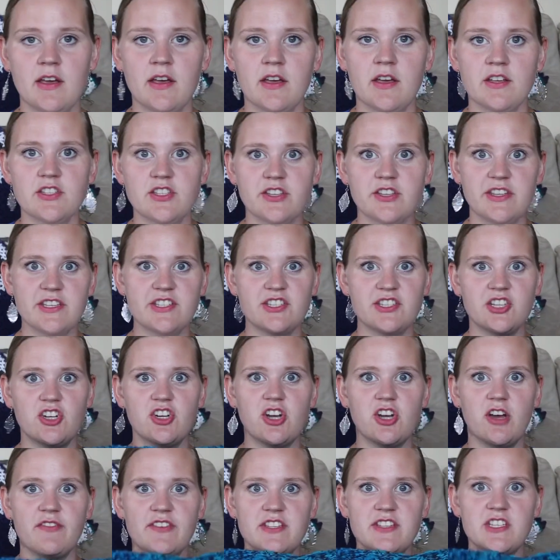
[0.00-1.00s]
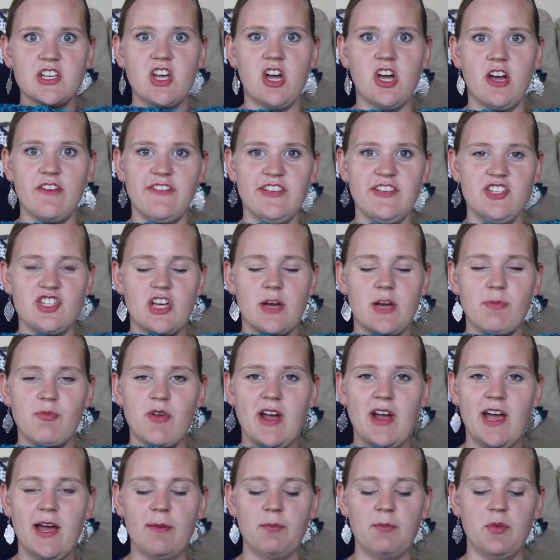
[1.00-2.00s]
So this started off as a coffee shop
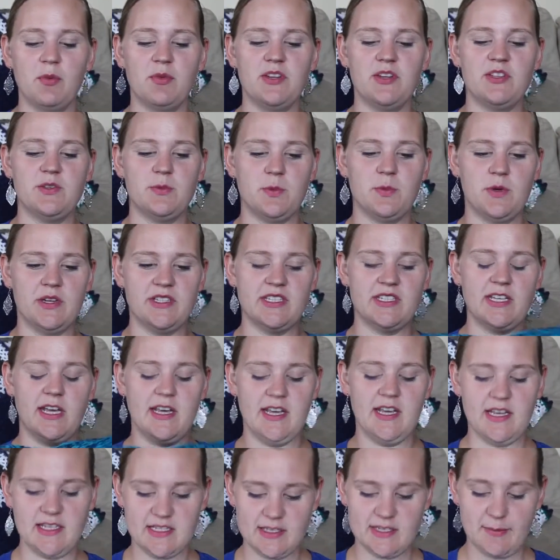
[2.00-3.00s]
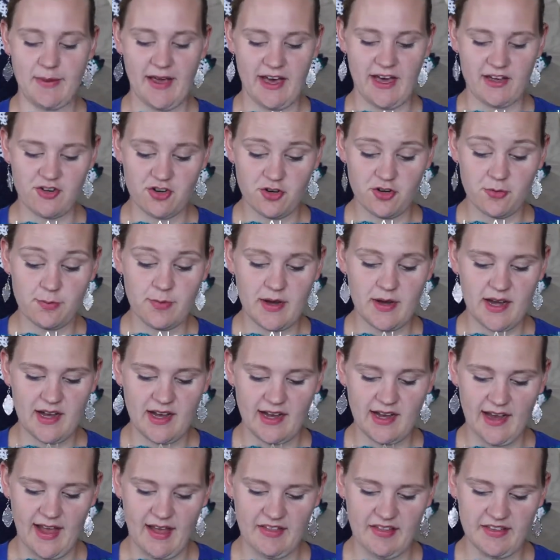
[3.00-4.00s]
wrap, which was uh, is a pattern
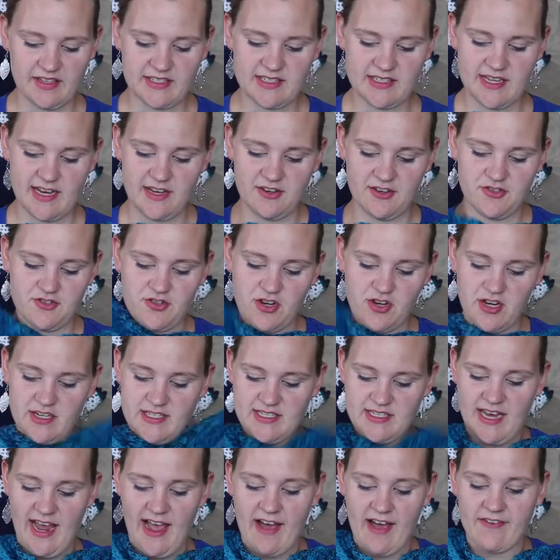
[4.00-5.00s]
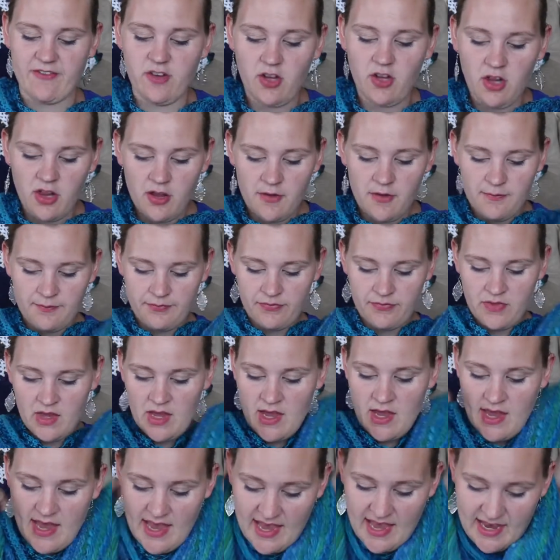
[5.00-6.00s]
by Alexandra Tavel.
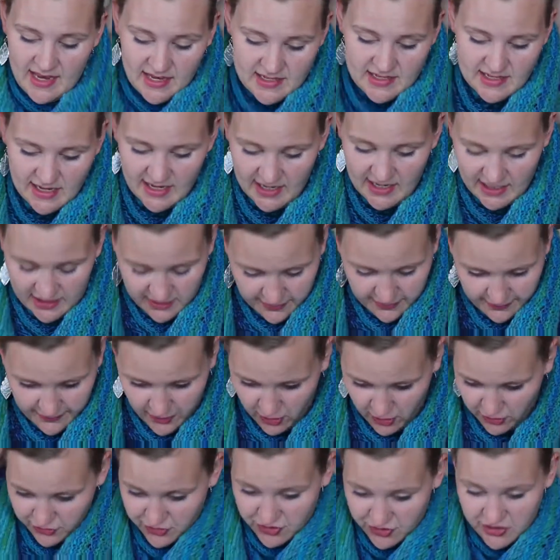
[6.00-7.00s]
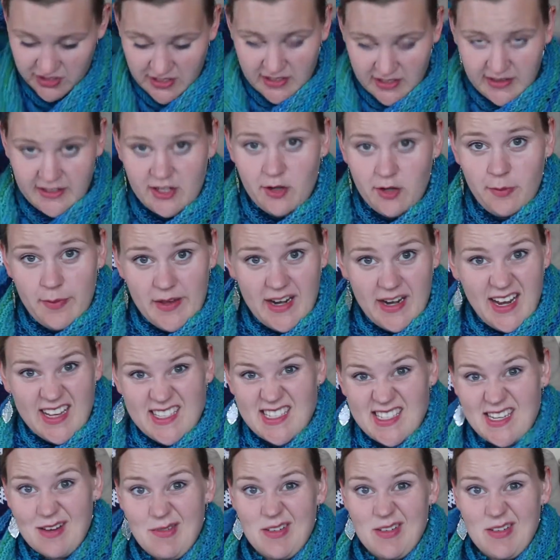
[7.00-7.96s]
And I kind of altered it a little bit as I